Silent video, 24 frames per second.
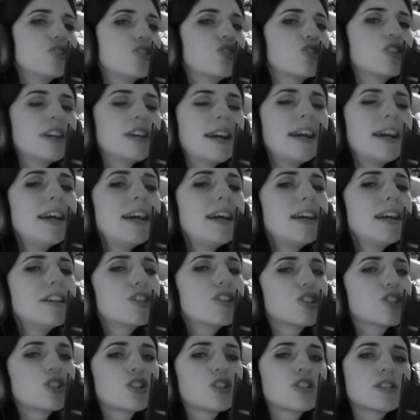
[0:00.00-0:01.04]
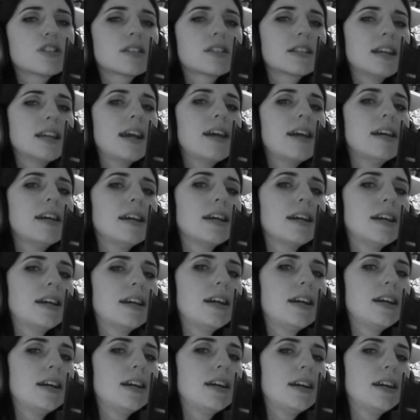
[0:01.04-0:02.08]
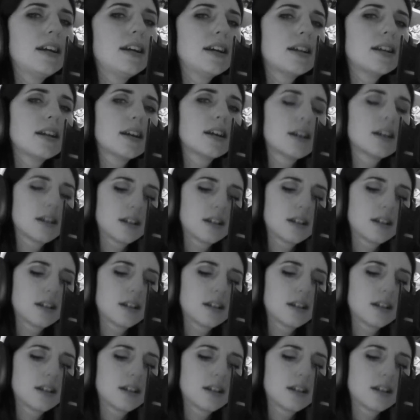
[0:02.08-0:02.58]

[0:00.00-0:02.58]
change your scene